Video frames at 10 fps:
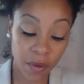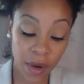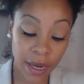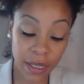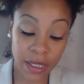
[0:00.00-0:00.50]

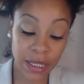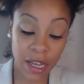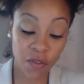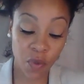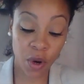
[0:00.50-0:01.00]
right? Your
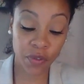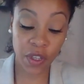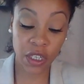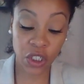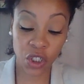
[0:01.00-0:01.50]

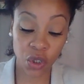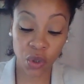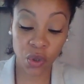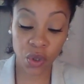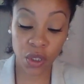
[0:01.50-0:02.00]
self-worth
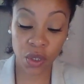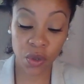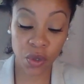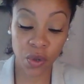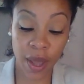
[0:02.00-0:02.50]
issues,
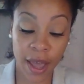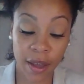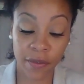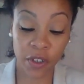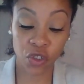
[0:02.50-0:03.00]
you
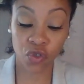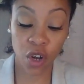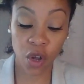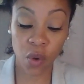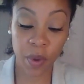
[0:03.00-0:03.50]
have a
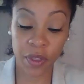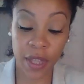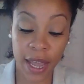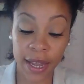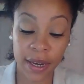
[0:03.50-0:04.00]
struggle with
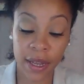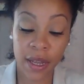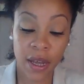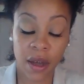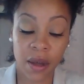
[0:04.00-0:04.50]
that.
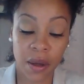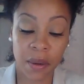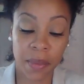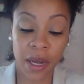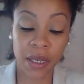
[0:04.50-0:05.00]

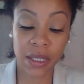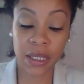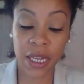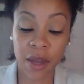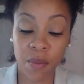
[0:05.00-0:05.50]

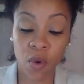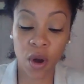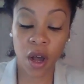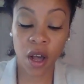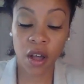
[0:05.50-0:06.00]
Understand
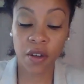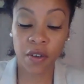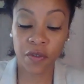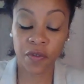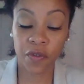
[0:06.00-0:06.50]
more
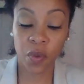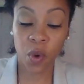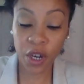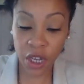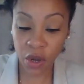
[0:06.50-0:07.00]
of
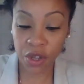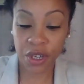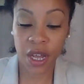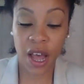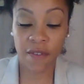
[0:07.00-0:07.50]
working on your
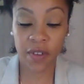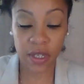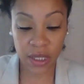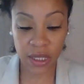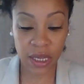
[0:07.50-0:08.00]

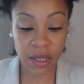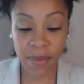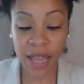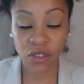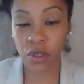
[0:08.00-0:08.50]
confidence, the sex
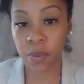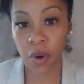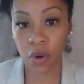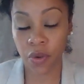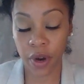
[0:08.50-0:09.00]
mastery
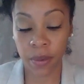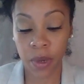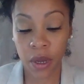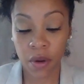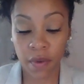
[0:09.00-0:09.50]
program,
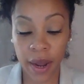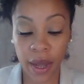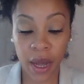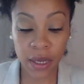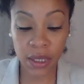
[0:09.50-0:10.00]
right?
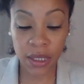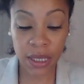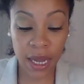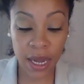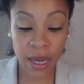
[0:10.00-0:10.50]

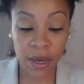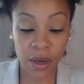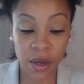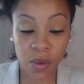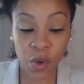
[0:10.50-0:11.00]

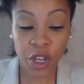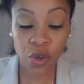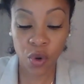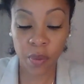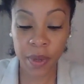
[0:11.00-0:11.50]
Understand where
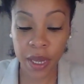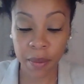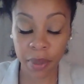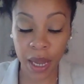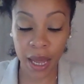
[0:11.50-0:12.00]
you are
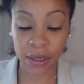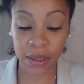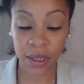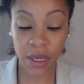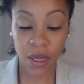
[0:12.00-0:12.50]
being
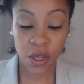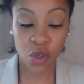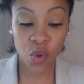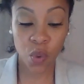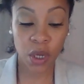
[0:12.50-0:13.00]
blocked.
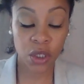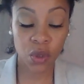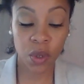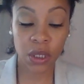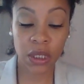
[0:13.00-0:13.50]
you want
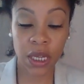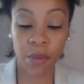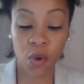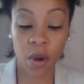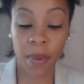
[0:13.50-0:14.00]
to
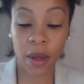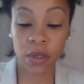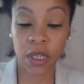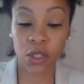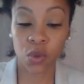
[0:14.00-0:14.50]
understand more
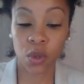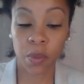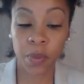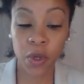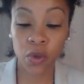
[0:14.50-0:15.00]
about sexual
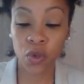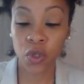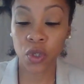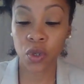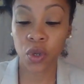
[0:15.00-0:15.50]

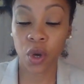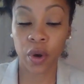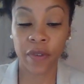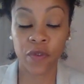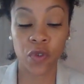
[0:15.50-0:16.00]
abuse, you know,
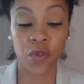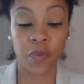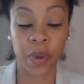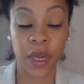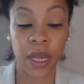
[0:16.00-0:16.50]
if
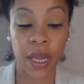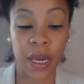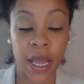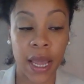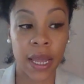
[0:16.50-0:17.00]
you've been
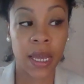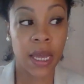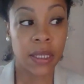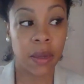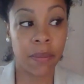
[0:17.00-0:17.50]
in a
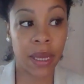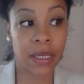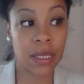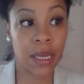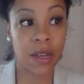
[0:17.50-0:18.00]

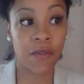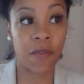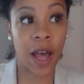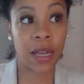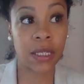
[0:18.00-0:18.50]
domestic,
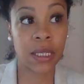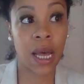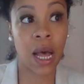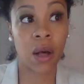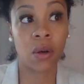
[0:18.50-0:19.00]

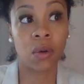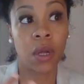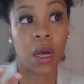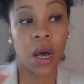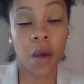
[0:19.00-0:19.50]
volatile
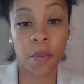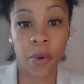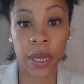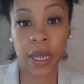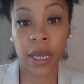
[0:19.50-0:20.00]

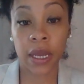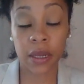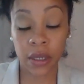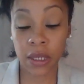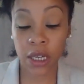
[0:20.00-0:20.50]

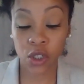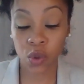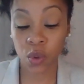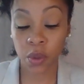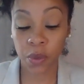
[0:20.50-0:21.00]
upbringing, the
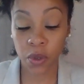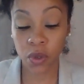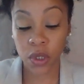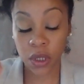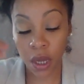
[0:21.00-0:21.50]
sexual
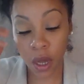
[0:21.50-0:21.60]
abuse